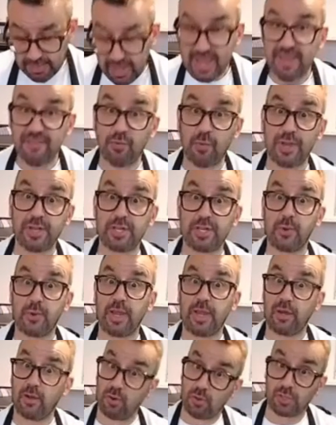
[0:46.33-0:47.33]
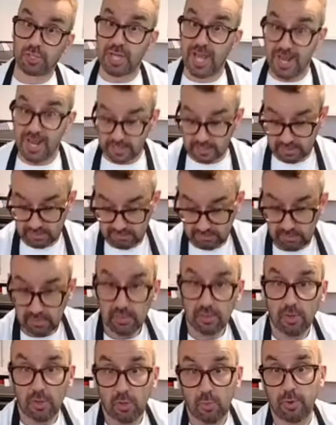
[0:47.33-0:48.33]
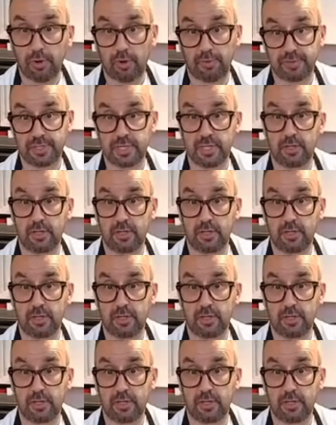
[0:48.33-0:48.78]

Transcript: If we're doing courgette, we're obviously